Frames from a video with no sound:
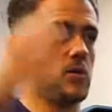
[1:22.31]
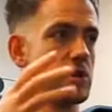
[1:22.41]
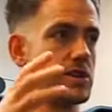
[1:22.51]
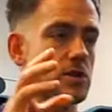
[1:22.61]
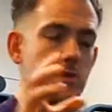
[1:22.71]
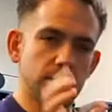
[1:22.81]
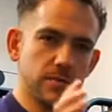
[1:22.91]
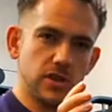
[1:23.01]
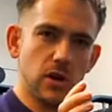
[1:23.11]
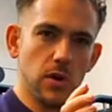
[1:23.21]
I wouldn't
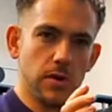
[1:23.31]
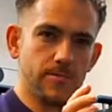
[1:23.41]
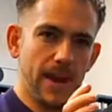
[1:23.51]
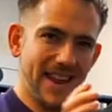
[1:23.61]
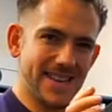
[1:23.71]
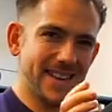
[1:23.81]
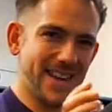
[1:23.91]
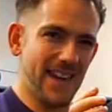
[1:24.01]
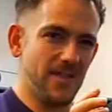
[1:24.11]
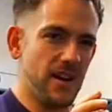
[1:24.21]
squeeze my shoulder blades
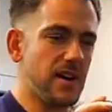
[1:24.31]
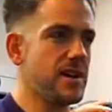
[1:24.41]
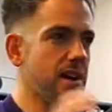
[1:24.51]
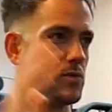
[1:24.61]
together,